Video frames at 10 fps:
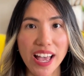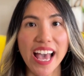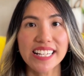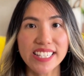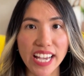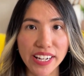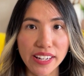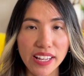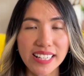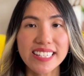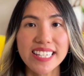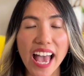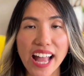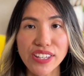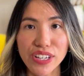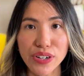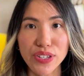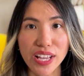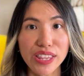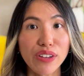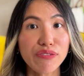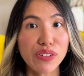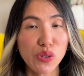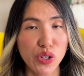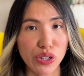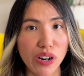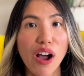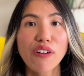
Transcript: and dated it 10 years in the future